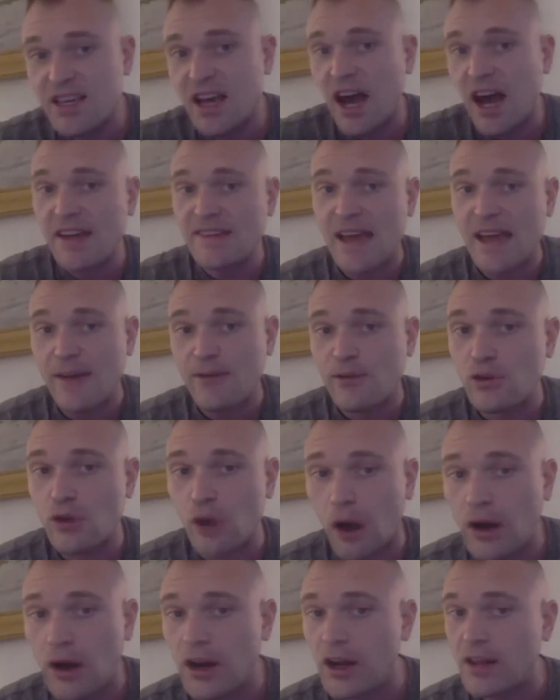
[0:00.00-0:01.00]
guys haven't
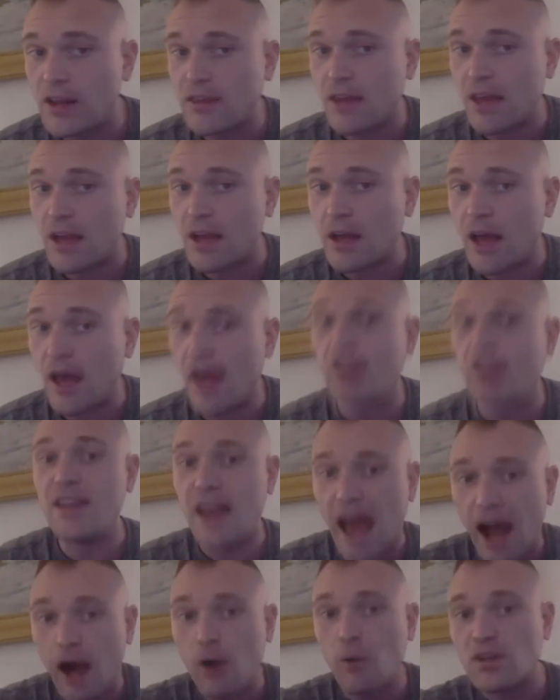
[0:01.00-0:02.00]
done anything. And
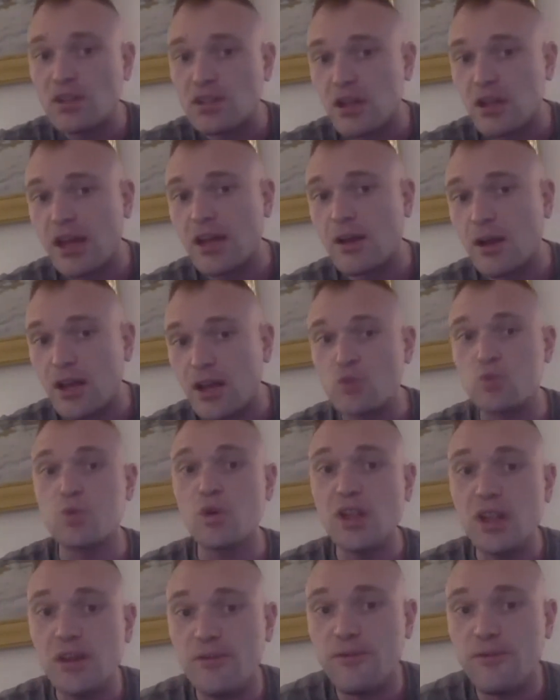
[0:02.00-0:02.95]
now it's like it's really